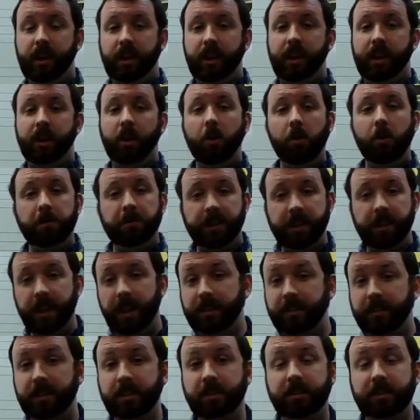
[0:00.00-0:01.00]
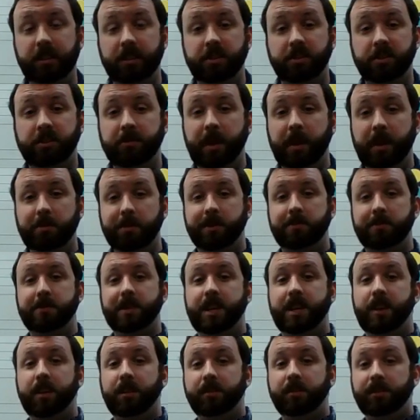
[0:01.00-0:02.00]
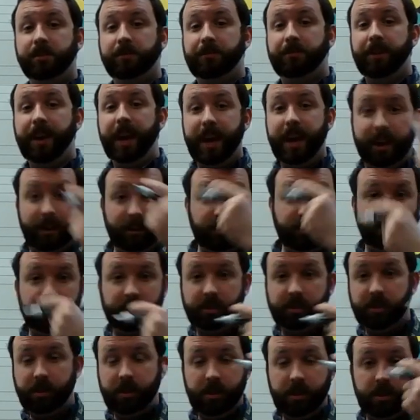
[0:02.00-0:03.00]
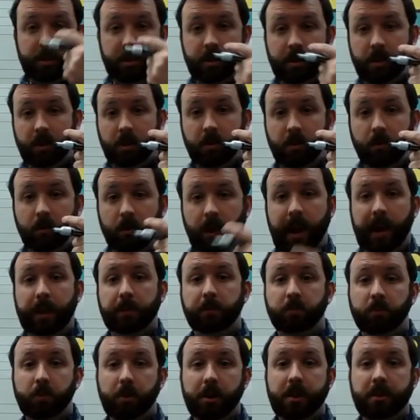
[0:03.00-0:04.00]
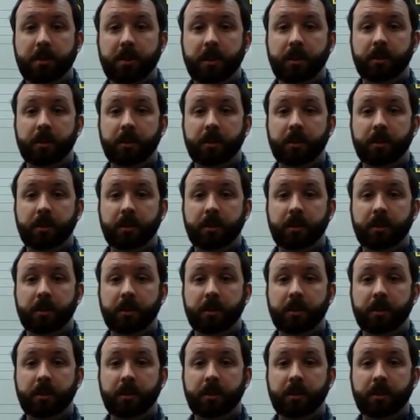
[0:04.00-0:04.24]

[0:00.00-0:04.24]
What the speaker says: And hopefully that's easy to remember because face rhymes with